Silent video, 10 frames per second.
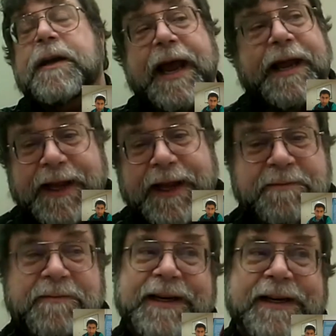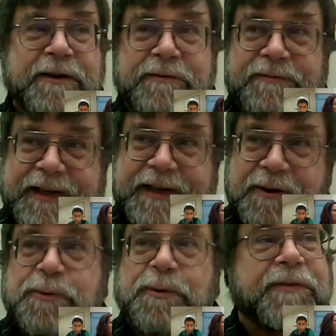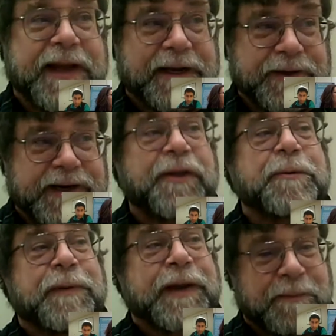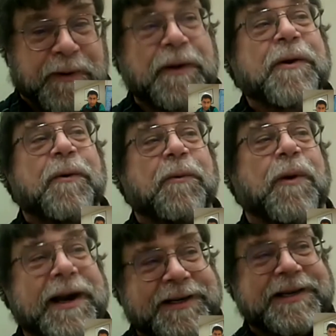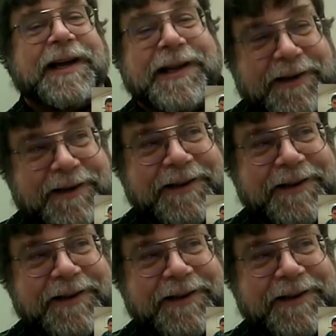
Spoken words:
and then 10 or 12,000 other people watched on